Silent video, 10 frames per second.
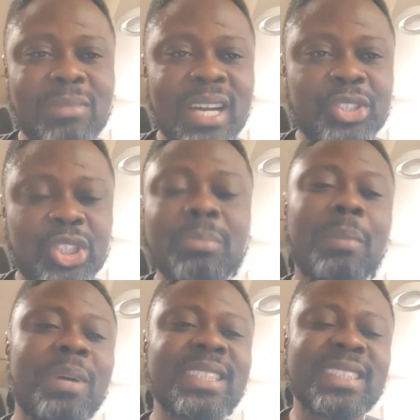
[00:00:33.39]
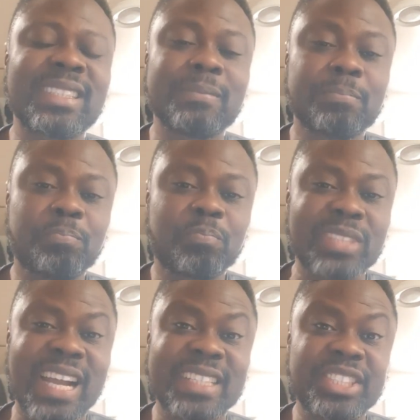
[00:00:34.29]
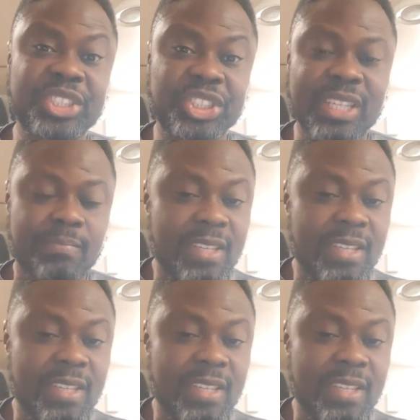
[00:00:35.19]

by Chimamanda Adichie.